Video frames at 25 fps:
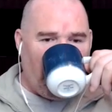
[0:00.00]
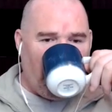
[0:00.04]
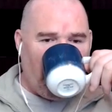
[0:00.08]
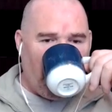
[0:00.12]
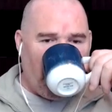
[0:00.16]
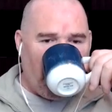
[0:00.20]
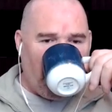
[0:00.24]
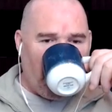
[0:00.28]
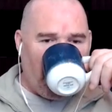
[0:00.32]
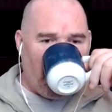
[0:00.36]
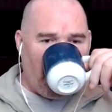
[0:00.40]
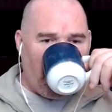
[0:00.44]

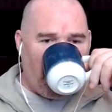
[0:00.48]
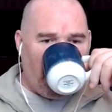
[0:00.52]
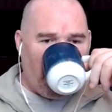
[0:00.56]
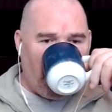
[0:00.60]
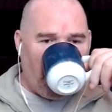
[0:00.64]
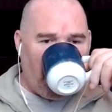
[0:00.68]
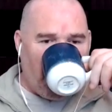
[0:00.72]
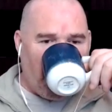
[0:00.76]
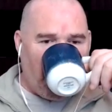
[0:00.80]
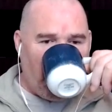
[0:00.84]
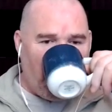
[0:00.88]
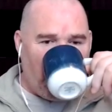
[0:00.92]

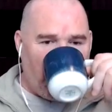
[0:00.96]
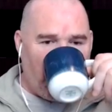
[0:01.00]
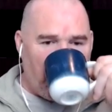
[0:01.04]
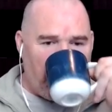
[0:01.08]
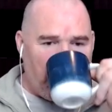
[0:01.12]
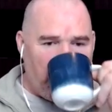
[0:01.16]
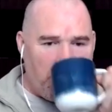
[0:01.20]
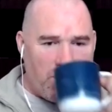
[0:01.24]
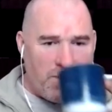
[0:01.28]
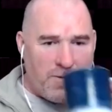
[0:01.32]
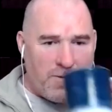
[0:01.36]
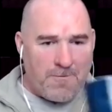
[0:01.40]

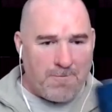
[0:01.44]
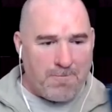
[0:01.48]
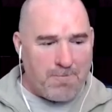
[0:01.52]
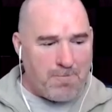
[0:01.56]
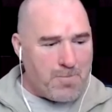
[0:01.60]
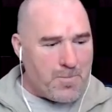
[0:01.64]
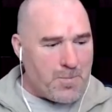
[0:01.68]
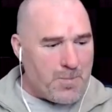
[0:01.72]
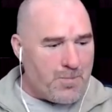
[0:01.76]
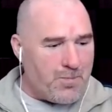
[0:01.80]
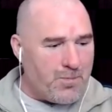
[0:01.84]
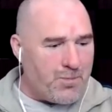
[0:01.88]

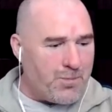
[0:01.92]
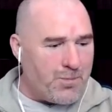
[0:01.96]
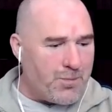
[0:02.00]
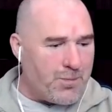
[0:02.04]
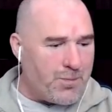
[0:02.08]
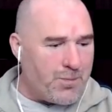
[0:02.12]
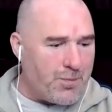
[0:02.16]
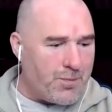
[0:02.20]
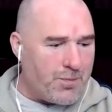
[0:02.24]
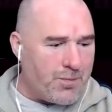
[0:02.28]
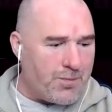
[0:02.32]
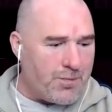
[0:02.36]

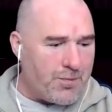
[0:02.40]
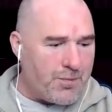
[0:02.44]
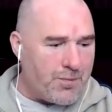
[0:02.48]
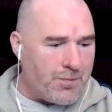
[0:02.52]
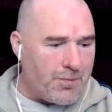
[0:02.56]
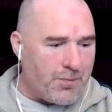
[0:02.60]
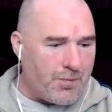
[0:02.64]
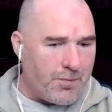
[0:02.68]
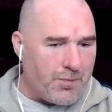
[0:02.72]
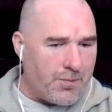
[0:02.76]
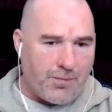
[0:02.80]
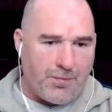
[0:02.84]

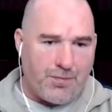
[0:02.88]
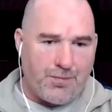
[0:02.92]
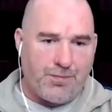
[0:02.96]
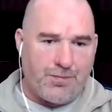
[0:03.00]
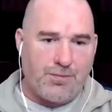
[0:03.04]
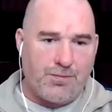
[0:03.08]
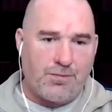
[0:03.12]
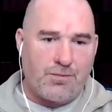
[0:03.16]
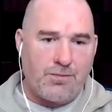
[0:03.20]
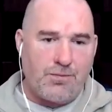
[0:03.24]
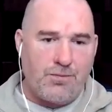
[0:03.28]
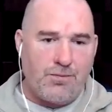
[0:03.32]

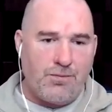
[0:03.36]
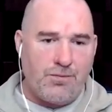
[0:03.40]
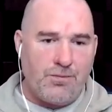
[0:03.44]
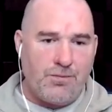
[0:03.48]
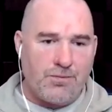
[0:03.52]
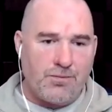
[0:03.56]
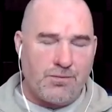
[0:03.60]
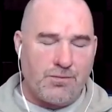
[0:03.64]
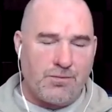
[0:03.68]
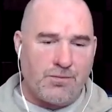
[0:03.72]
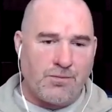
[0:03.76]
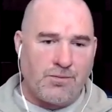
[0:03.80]

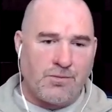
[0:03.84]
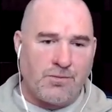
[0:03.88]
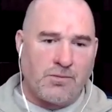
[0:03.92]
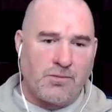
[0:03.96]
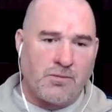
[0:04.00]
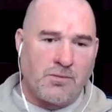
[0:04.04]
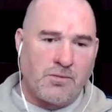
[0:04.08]
The person shown says nothing.